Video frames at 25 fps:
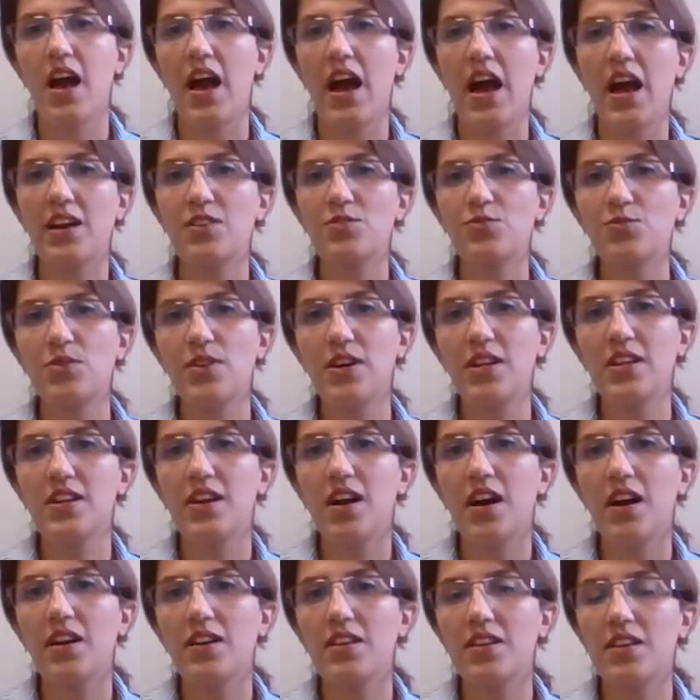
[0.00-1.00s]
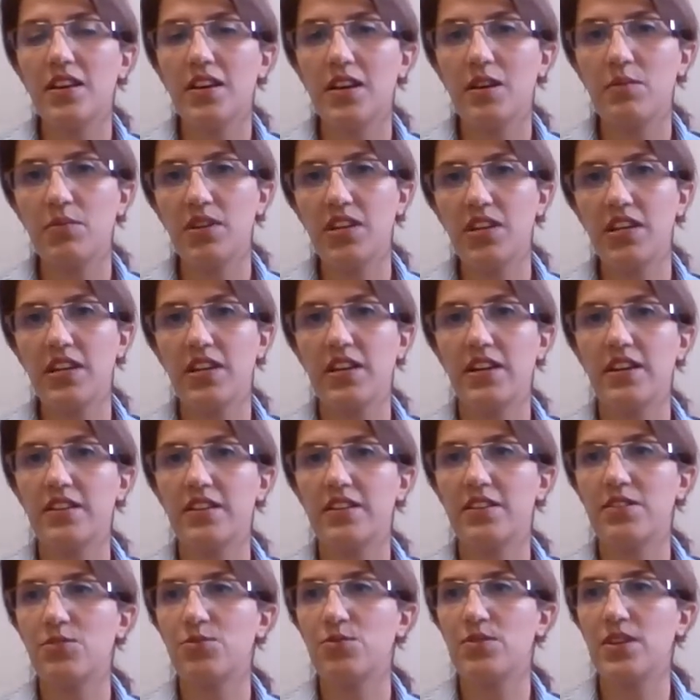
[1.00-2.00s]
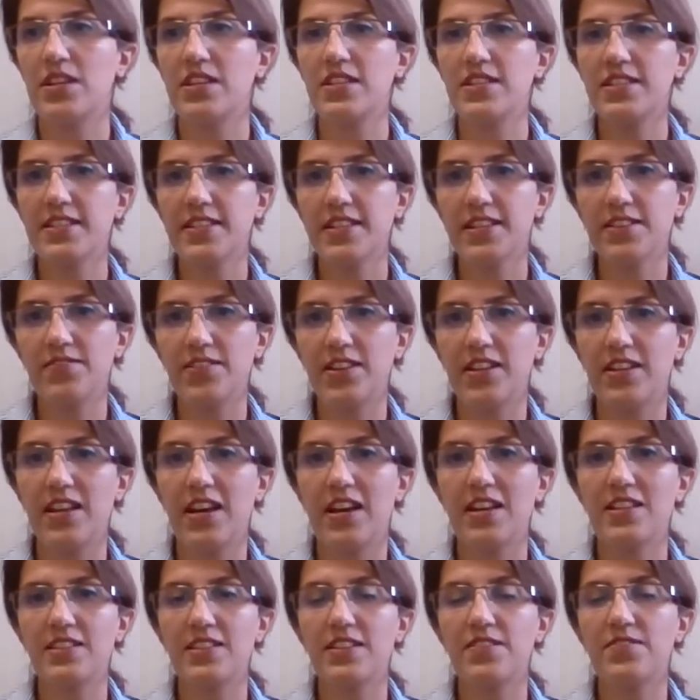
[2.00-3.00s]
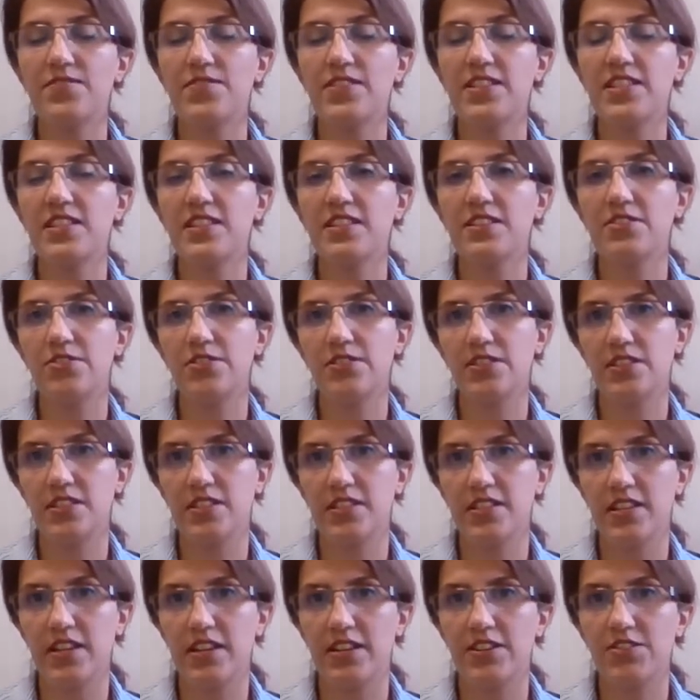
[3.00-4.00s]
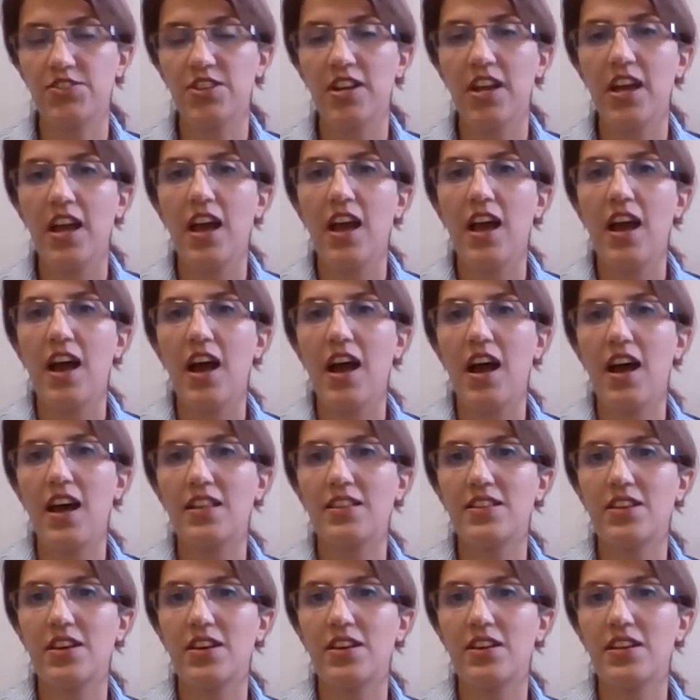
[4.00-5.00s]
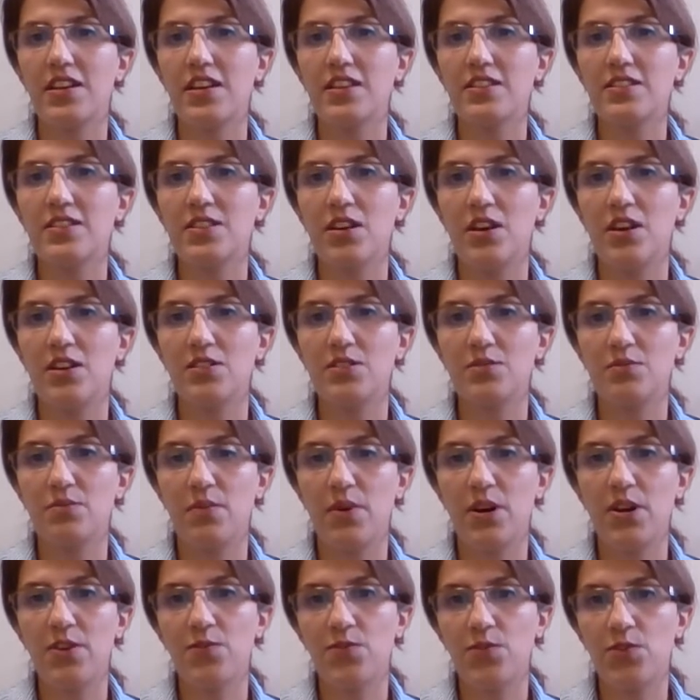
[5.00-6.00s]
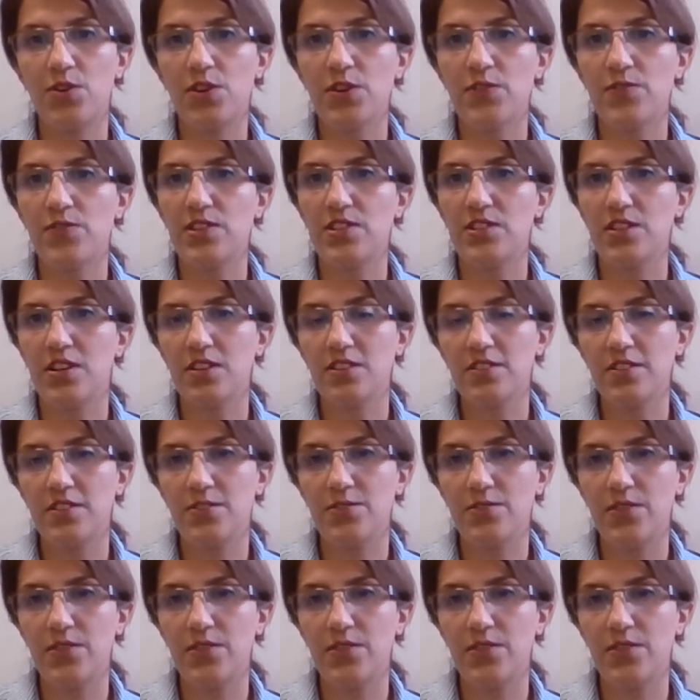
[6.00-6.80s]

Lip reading: Actually, I came here in 27 as a visitor research, and I started my work with Dr.